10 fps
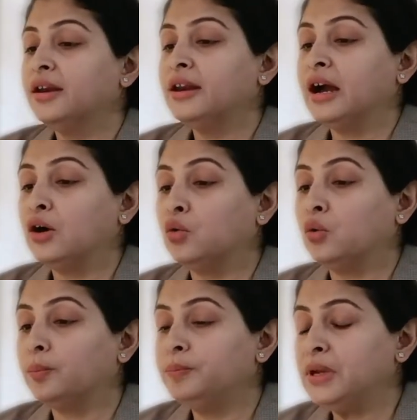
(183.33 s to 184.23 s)
Now,
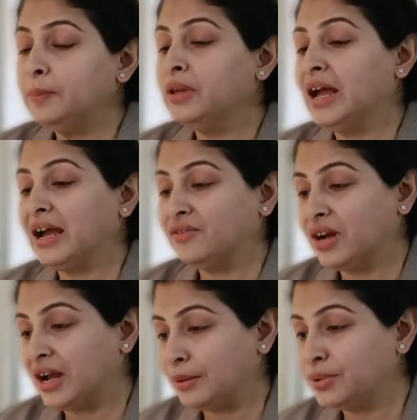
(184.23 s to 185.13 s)
people have a
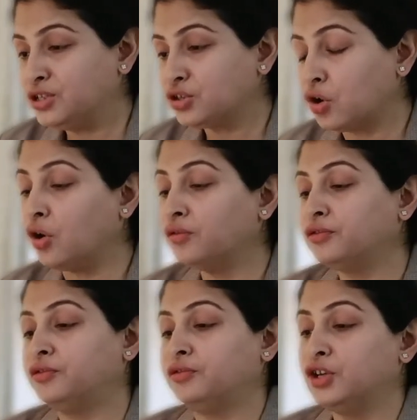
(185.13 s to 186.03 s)
habit of
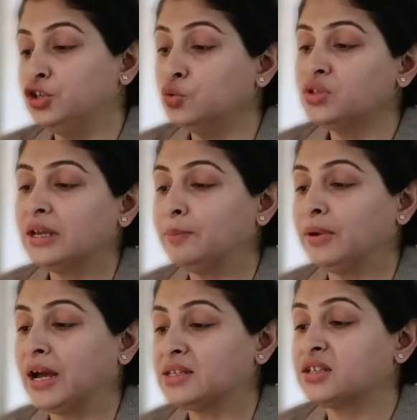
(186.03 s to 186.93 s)
using
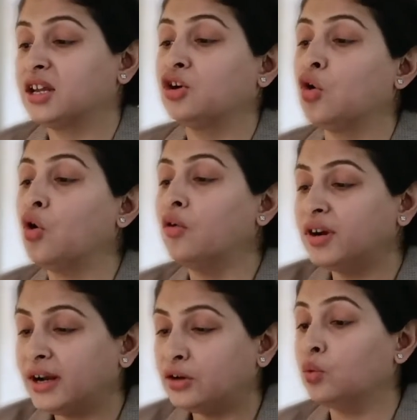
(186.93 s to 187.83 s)
plastic over
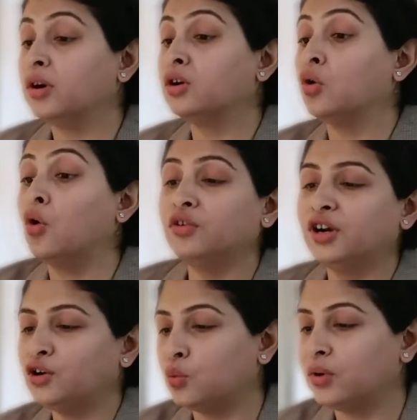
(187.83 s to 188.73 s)
and
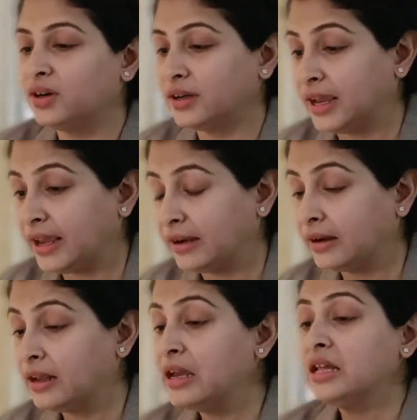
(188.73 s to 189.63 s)
over
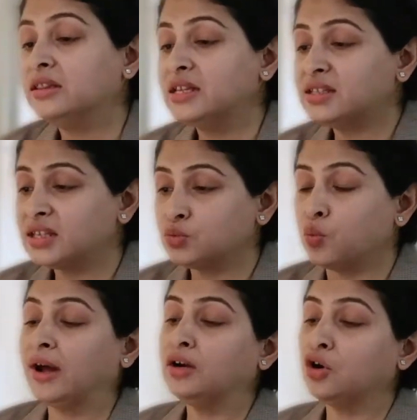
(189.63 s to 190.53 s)
again. This is
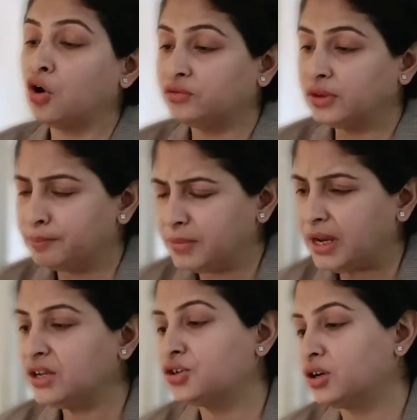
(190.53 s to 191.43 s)
one of the
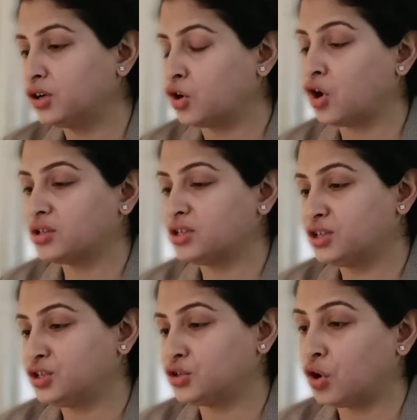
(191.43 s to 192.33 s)
major
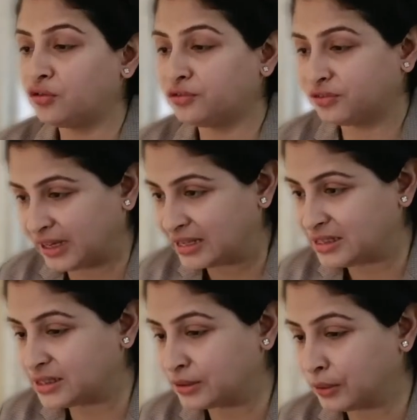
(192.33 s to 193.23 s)
causes of
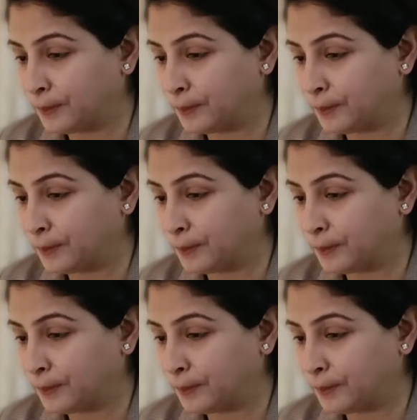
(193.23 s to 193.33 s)
cancer.